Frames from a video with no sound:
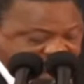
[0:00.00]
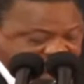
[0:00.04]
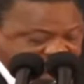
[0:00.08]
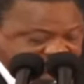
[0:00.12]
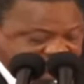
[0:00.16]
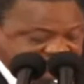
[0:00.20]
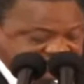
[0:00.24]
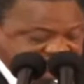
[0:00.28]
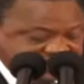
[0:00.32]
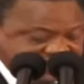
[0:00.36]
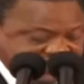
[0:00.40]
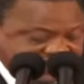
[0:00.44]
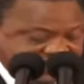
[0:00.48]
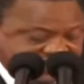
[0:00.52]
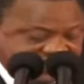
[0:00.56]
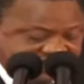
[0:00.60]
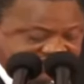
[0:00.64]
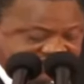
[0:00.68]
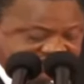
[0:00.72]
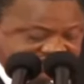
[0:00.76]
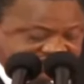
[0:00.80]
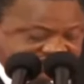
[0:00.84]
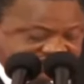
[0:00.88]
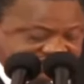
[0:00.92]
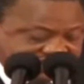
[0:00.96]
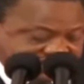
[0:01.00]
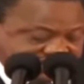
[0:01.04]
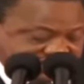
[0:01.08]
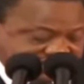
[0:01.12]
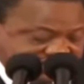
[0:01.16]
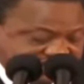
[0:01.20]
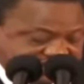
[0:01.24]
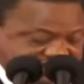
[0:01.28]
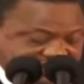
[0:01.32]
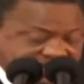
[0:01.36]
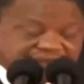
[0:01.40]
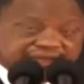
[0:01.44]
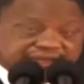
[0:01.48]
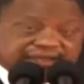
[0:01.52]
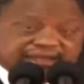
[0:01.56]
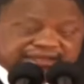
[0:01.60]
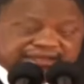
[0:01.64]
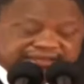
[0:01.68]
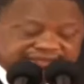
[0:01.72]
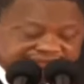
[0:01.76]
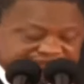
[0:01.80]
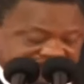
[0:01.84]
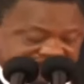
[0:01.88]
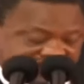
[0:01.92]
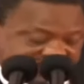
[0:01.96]
word of God
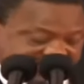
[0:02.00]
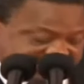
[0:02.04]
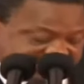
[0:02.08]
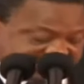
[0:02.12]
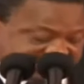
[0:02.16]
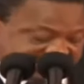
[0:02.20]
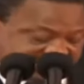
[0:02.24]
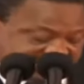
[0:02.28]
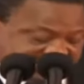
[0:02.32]
in Psalm